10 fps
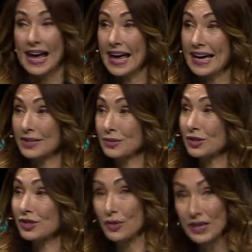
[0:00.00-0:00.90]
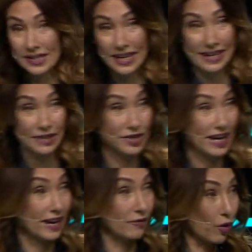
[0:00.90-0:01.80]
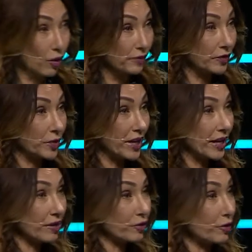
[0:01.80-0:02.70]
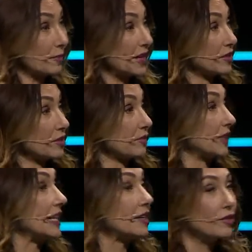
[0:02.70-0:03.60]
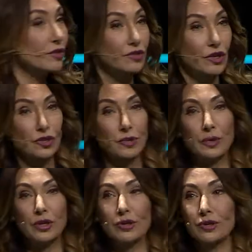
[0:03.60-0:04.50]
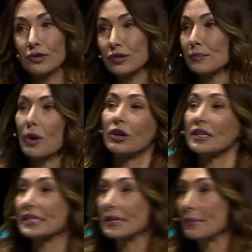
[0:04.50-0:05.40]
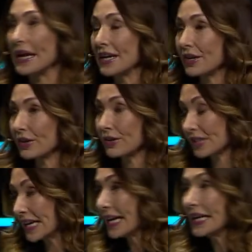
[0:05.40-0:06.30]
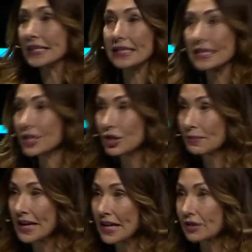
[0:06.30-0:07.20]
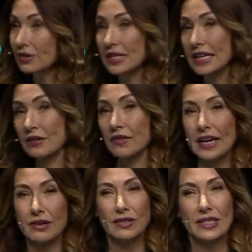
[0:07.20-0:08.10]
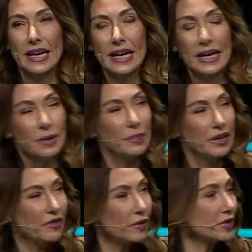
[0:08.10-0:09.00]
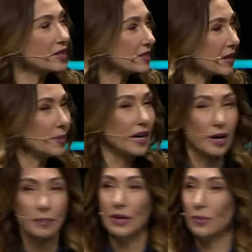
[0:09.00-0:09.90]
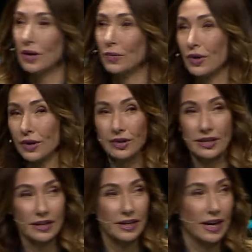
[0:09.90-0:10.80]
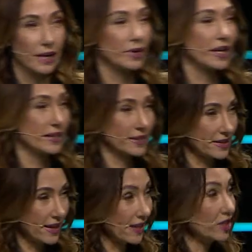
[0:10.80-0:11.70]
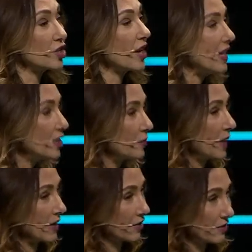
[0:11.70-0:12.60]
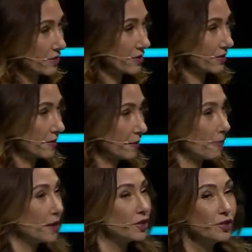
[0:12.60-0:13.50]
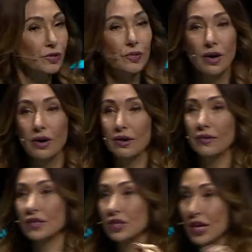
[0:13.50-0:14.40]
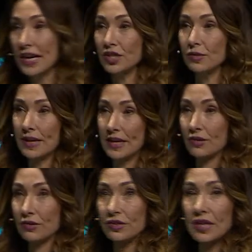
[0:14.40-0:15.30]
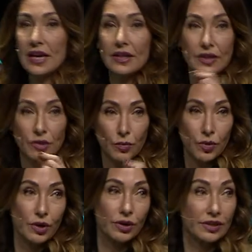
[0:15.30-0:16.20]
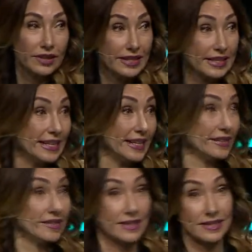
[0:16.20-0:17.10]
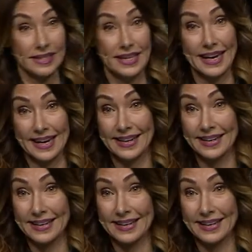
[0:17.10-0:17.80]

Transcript: And we're so excited to have all of you here. You're a mix of leaders, entrepreneurs, policymakers, decision makers, innovators. But if I would sum it up in one word, I would like to say change makers you are the change makers that the world needs today.